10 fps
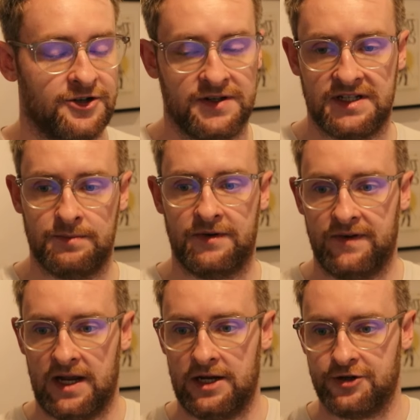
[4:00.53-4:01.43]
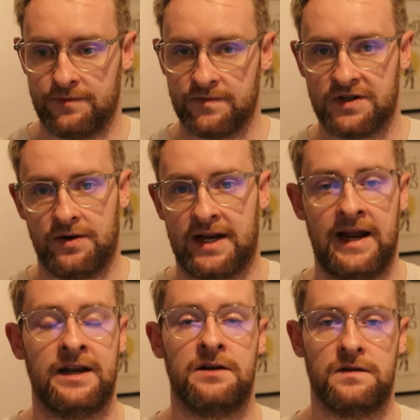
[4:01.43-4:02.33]
simplification. So
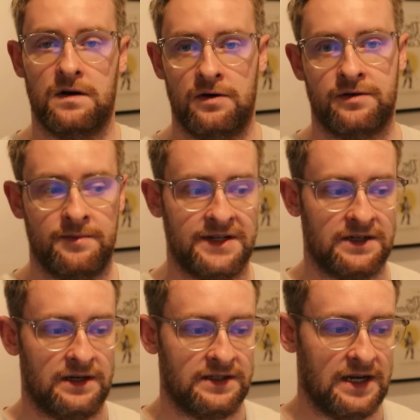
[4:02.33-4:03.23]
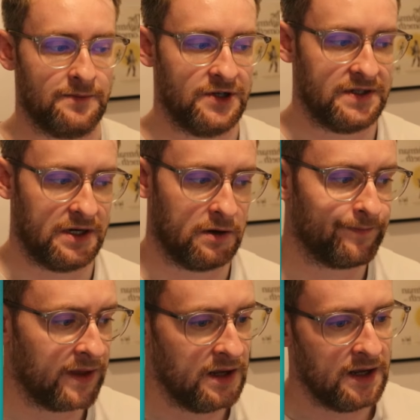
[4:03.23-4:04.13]
again, other misconceptions here.
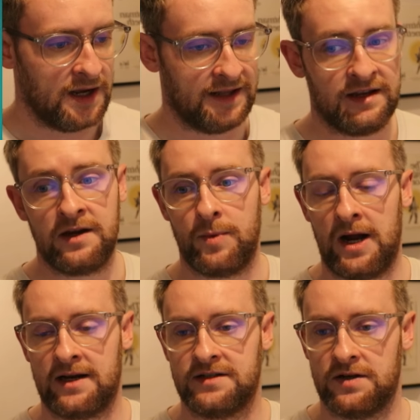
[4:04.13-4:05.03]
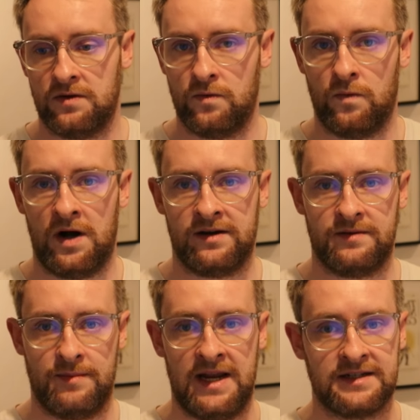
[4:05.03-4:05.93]
And think back to what
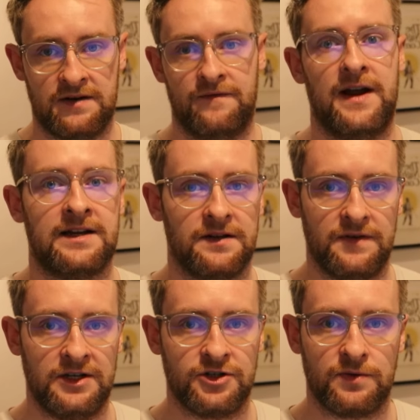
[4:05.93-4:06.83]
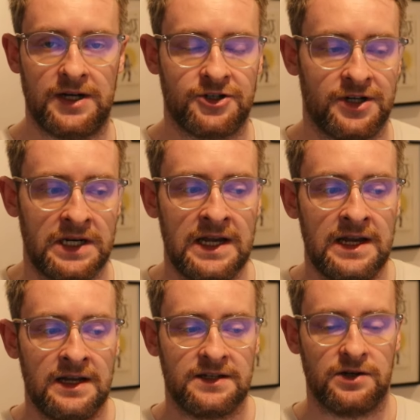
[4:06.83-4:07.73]
makes an effective hinge question.
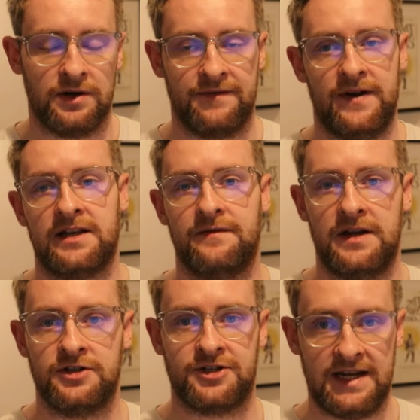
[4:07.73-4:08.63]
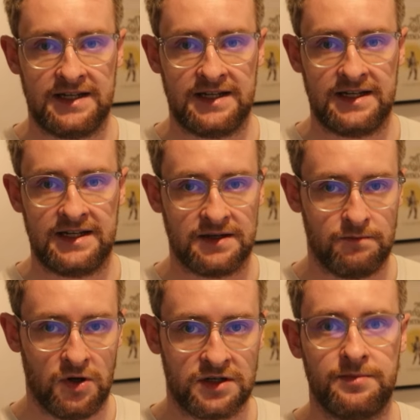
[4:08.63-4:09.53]
So an effective hinge question is a
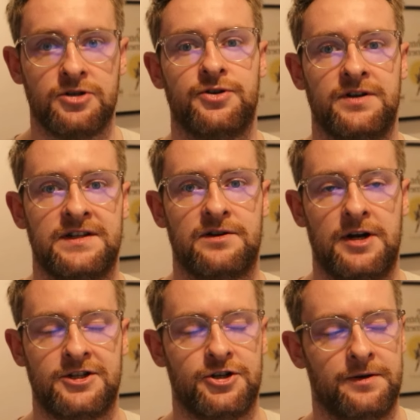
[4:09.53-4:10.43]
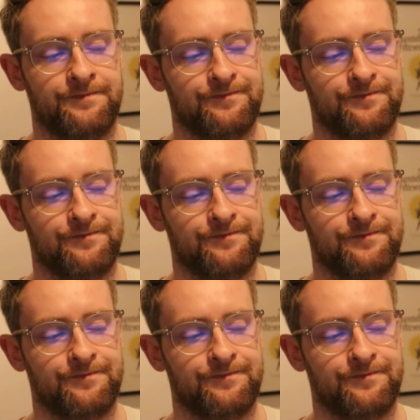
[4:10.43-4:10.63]
multiple choice question